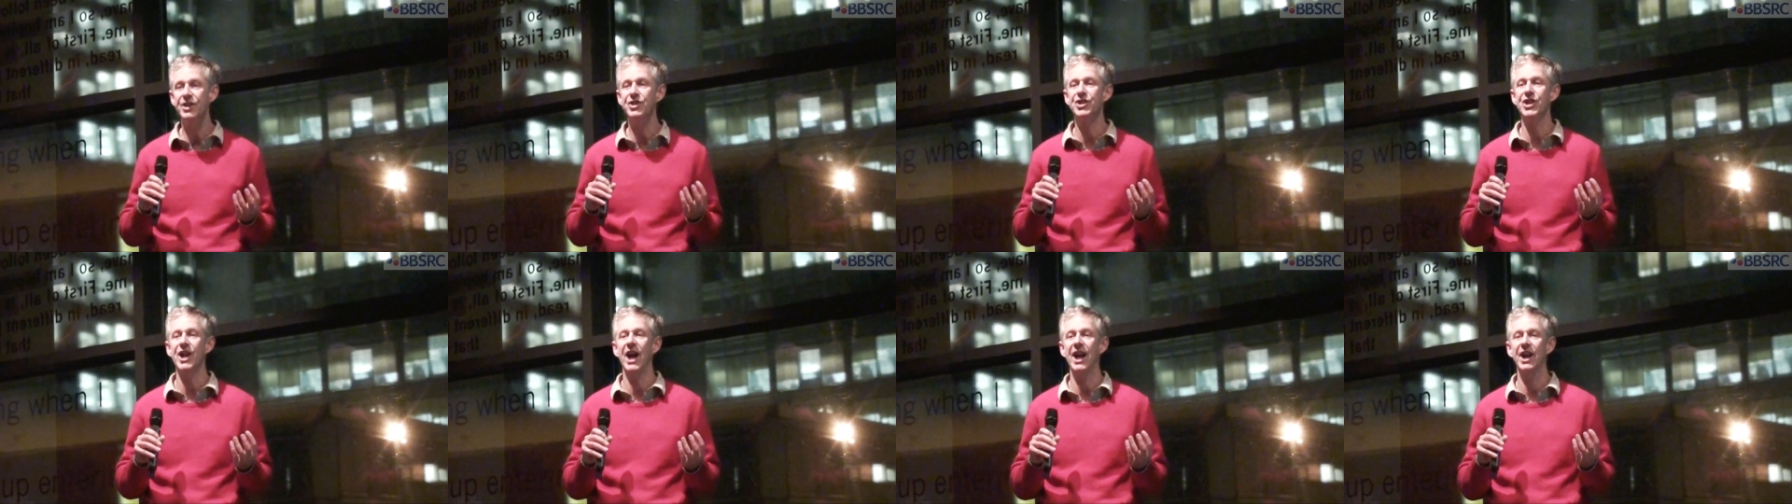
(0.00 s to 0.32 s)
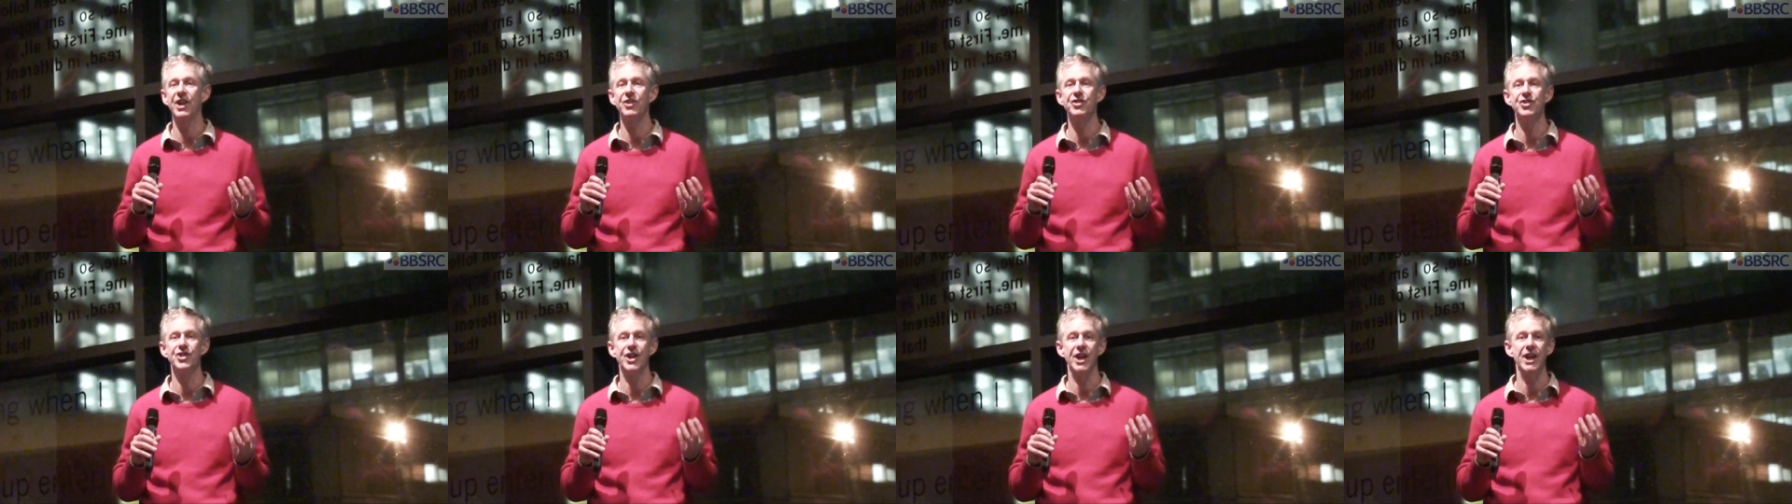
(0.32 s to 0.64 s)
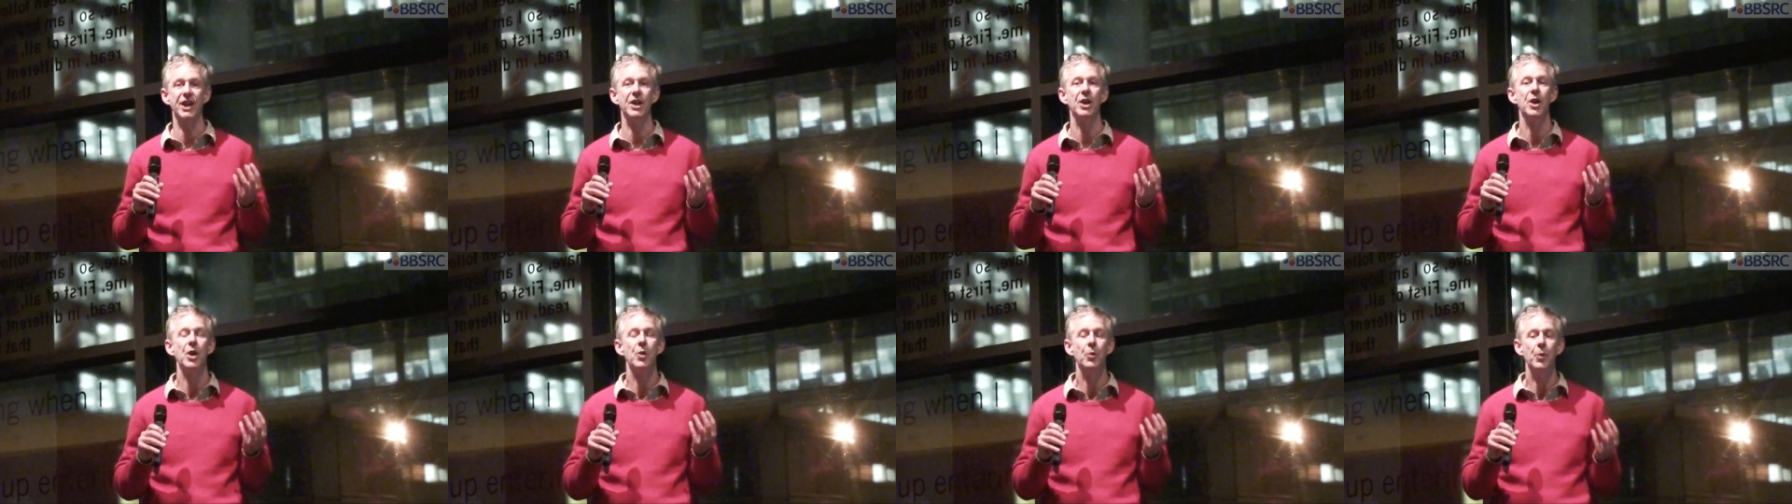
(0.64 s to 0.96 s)

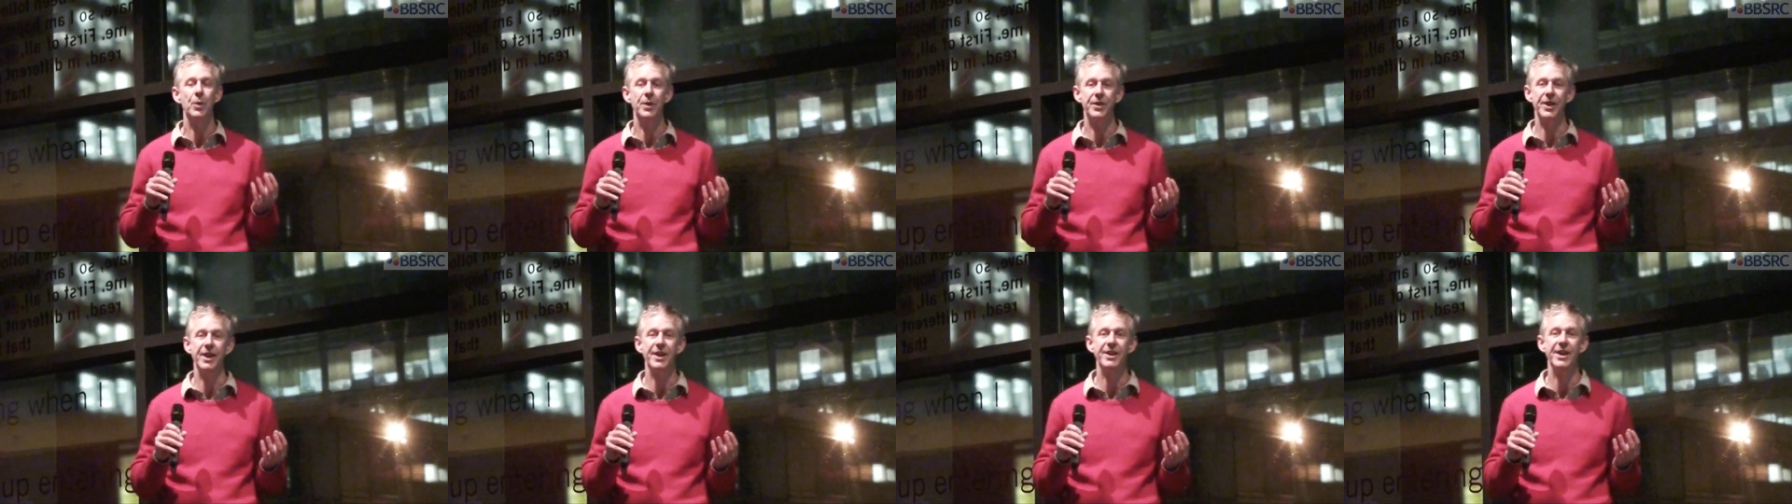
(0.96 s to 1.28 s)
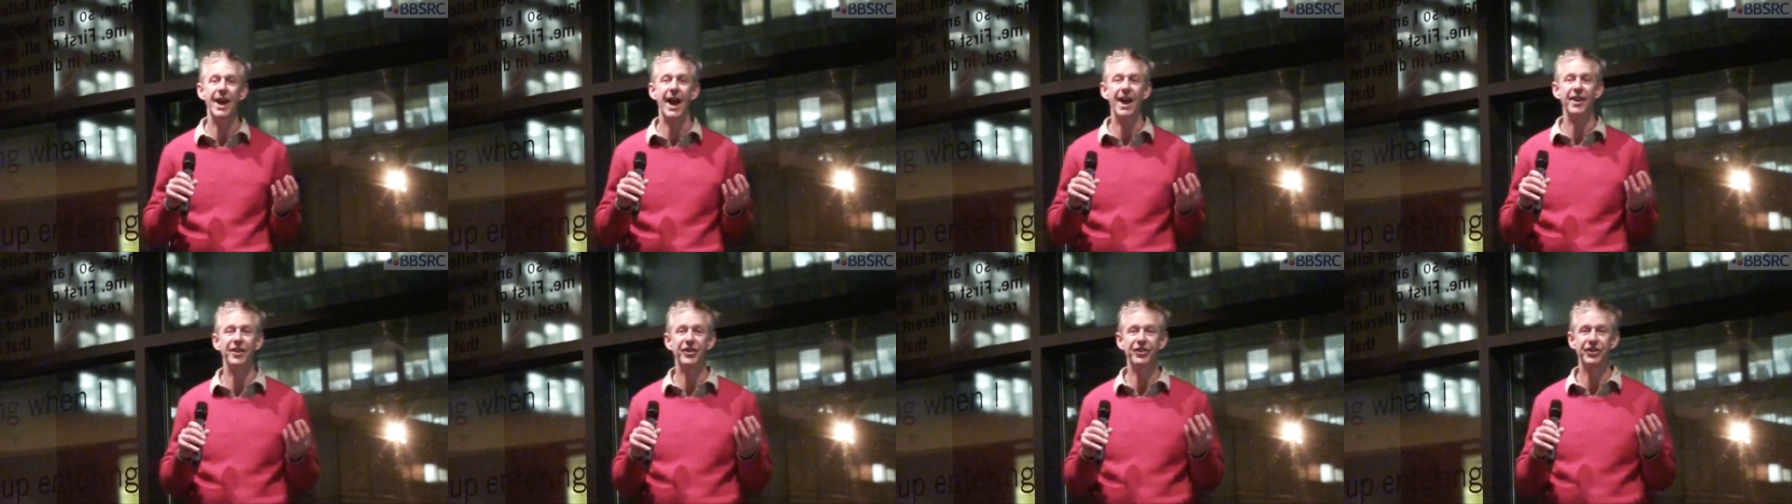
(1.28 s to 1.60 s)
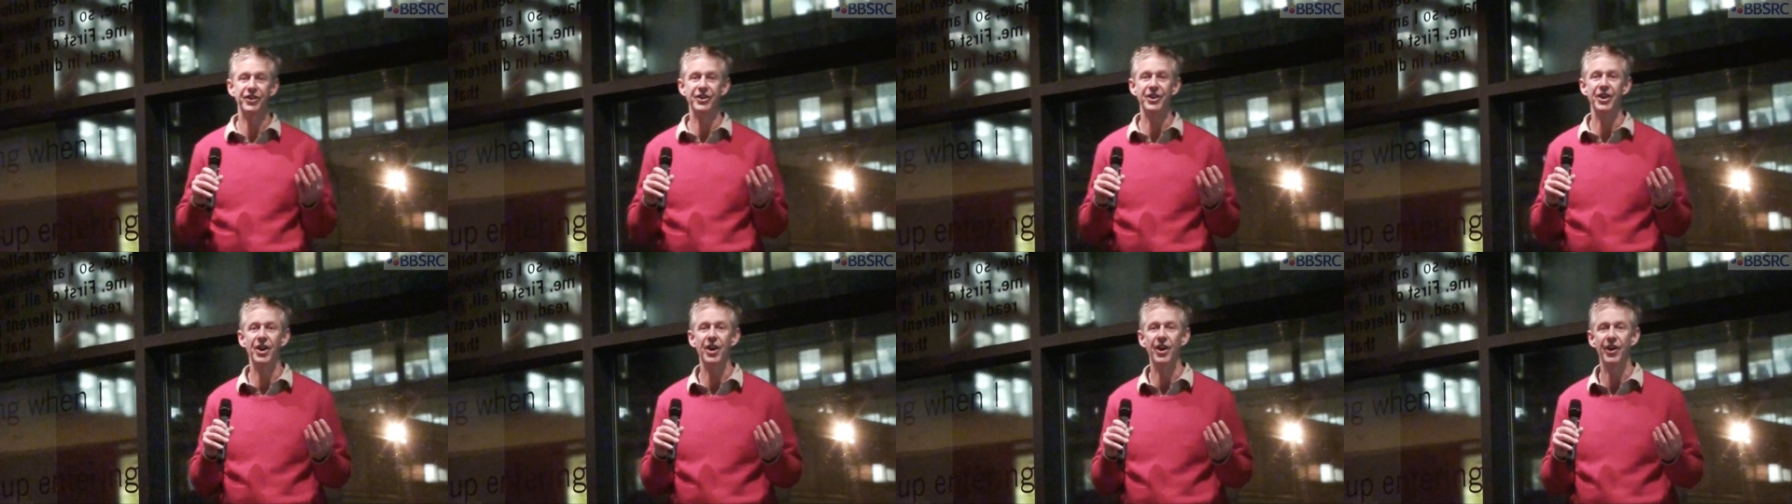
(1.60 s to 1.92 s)
challenging within that
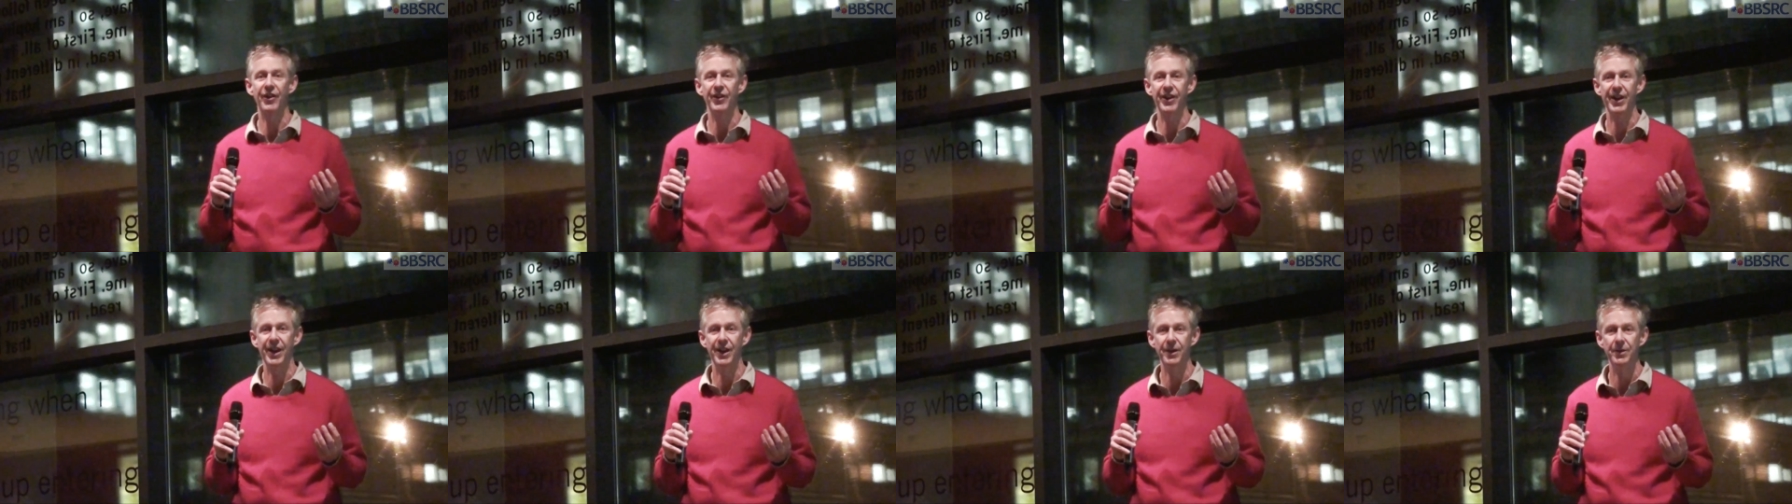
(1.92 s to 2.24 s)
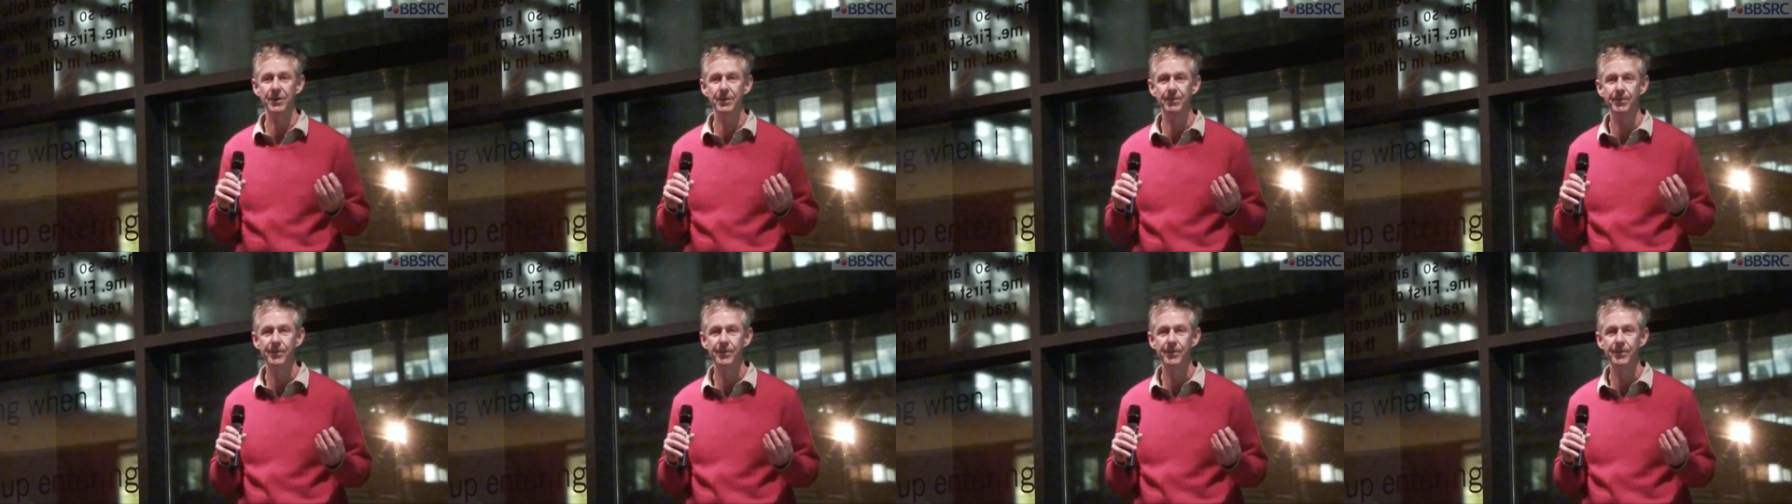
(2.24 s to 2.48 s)
scenario.